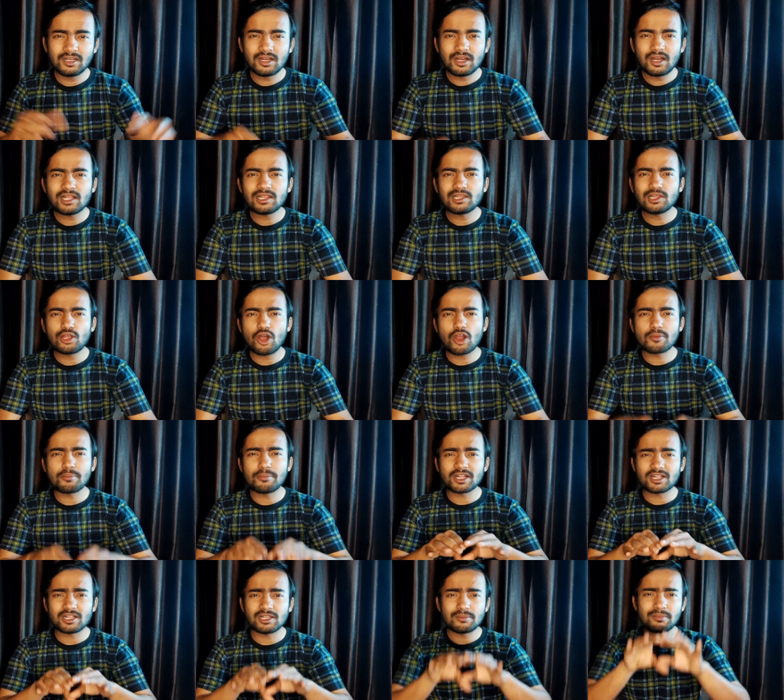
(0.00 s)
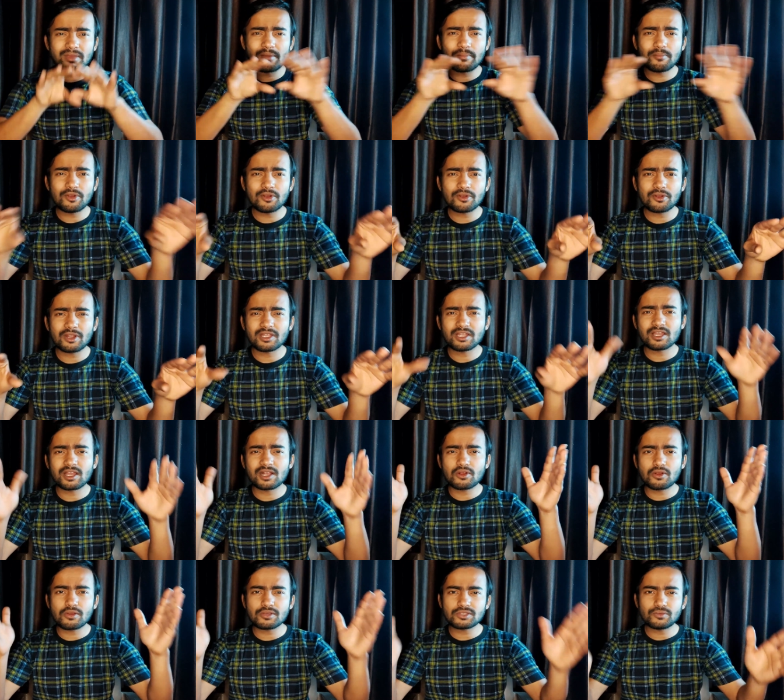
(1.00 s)
A long metal member running
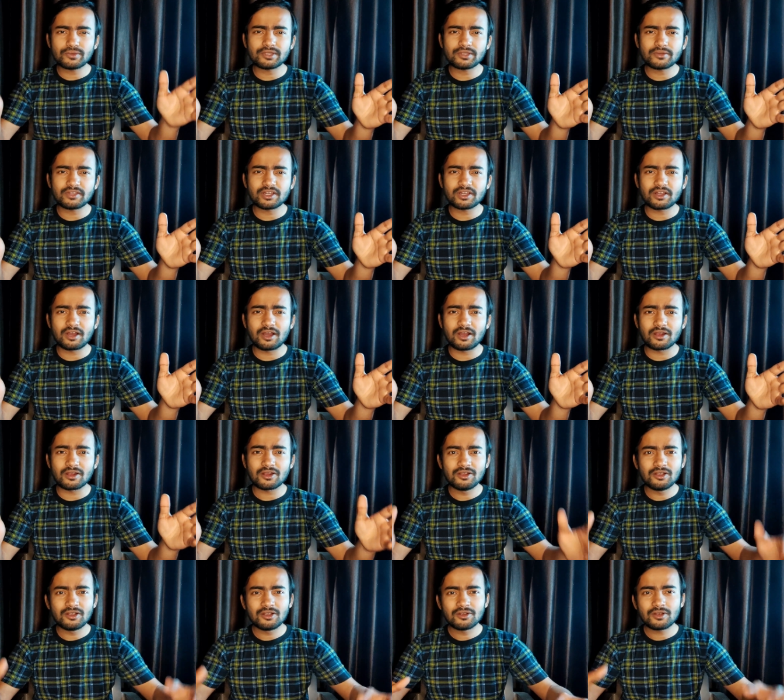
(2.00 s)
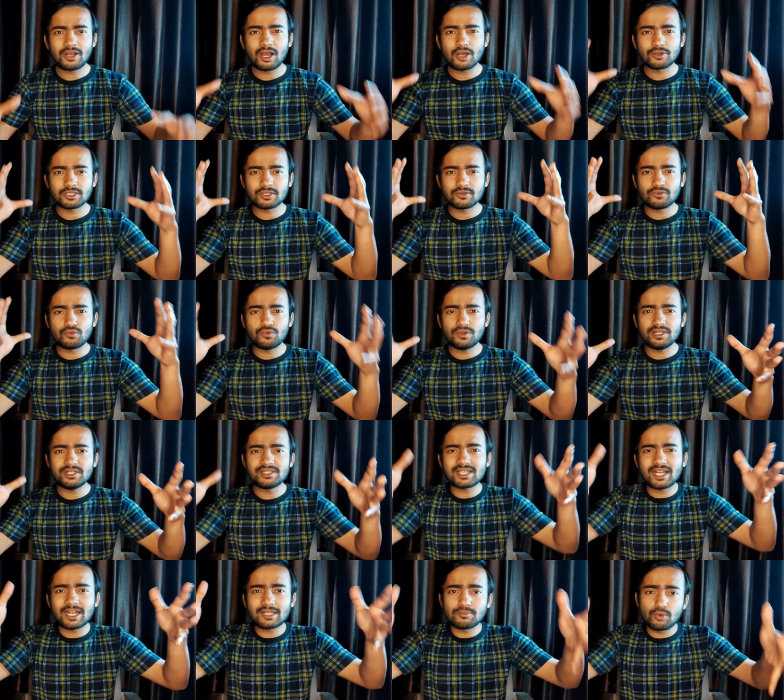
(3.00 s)
across the width of the car, housing wheels
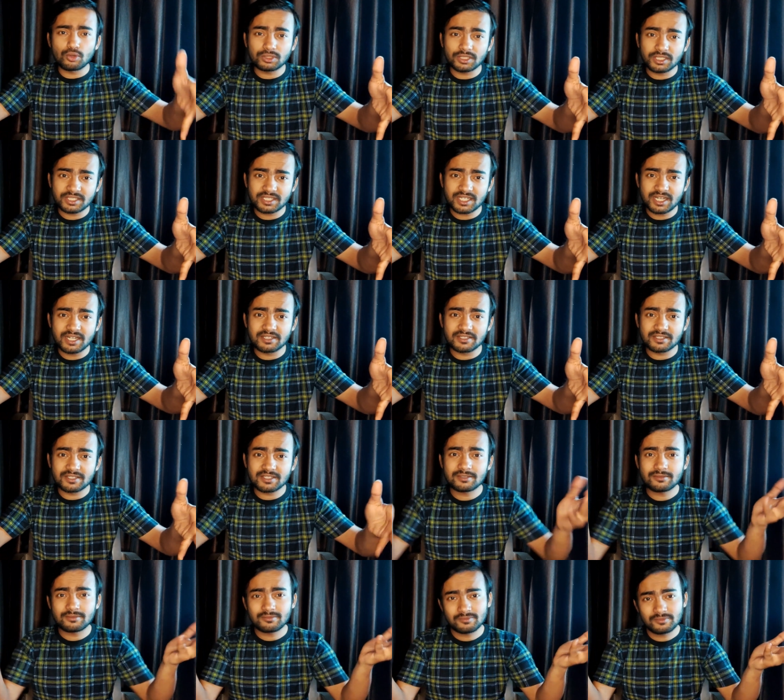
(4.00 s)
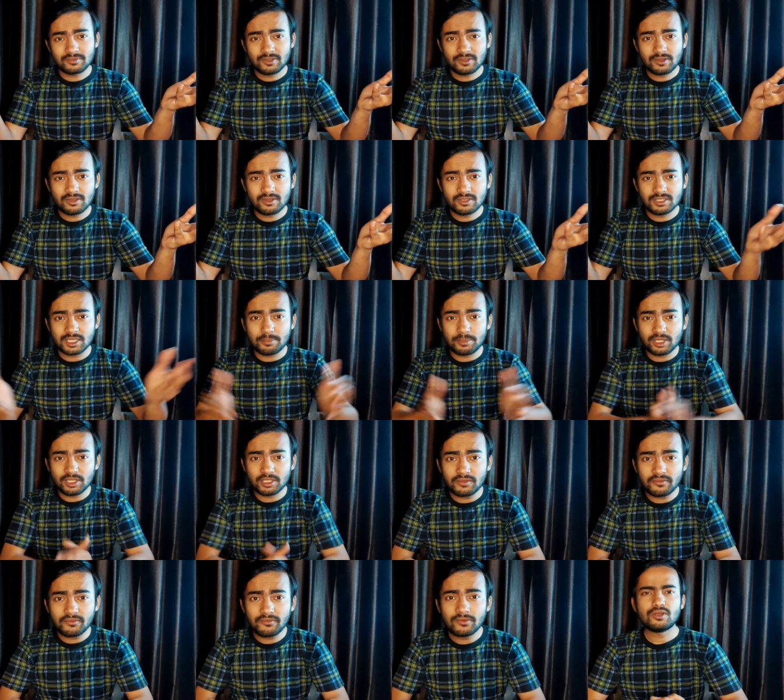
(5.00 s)
at both its ends. Simple
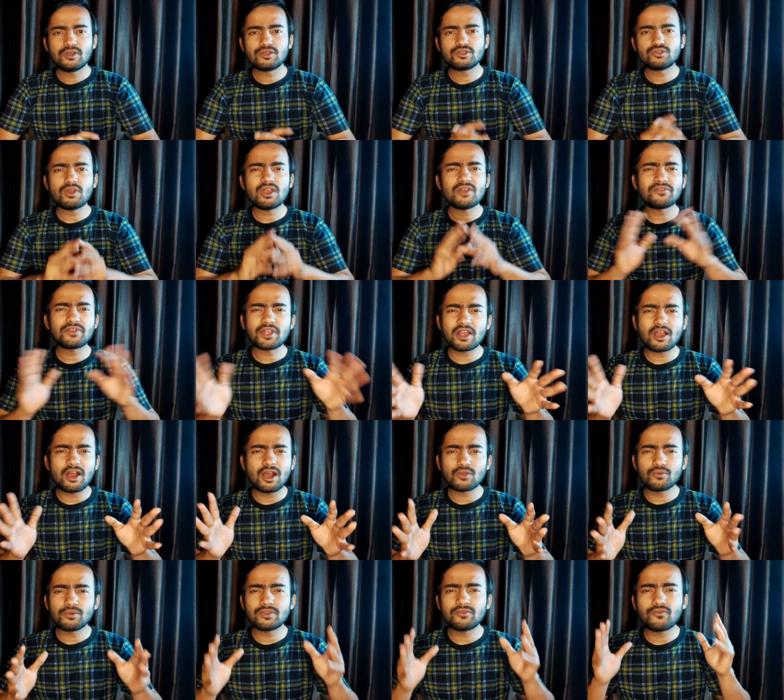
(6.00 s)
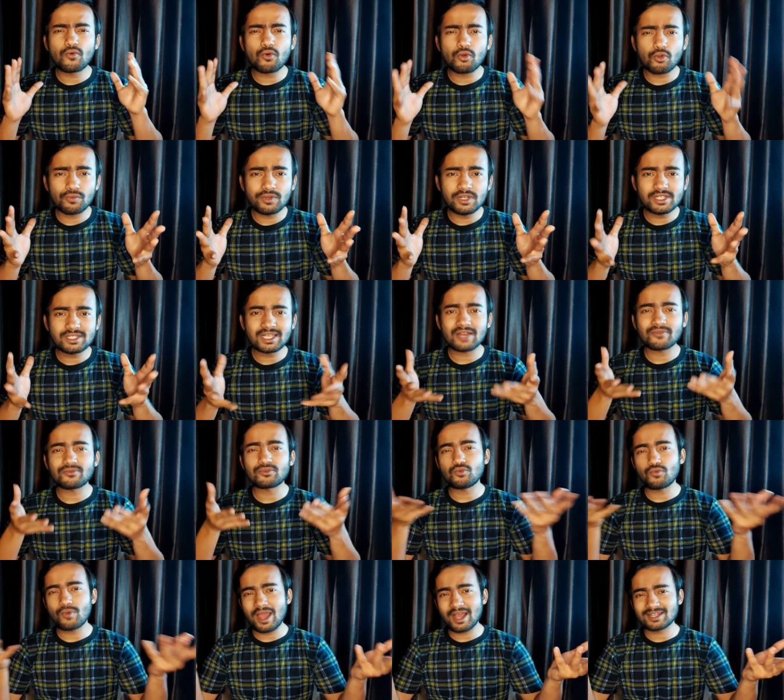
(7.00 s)
enough, so every car with 4 wheels have
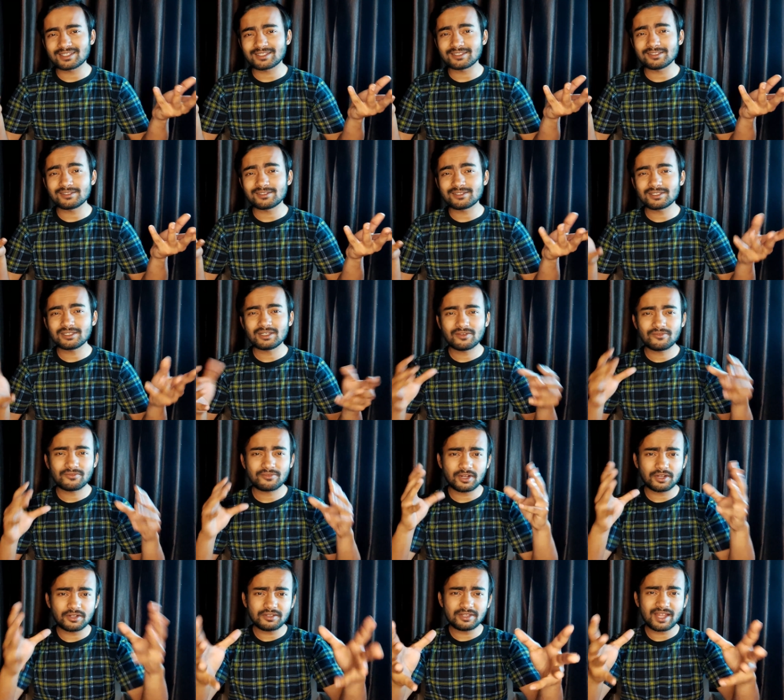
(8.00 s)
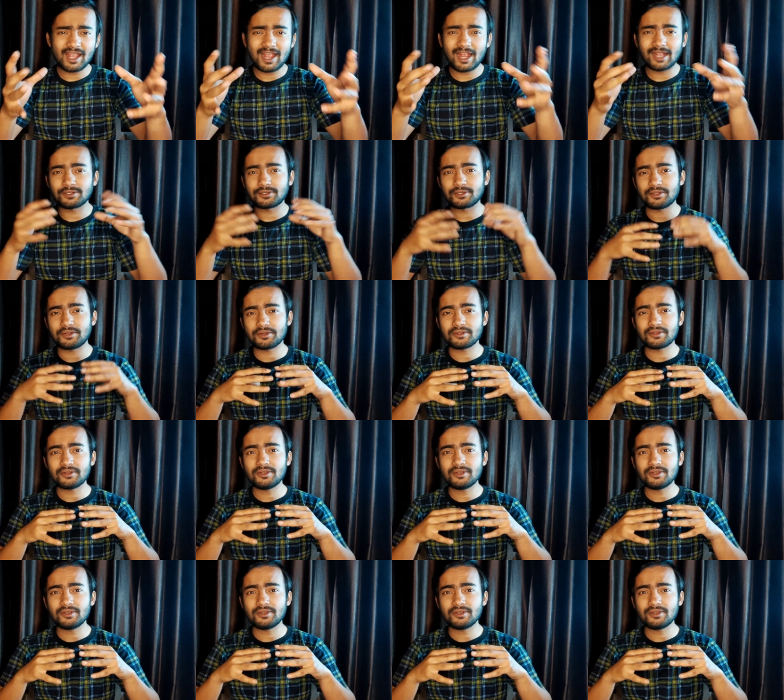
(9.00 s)
2 axles, front and rear.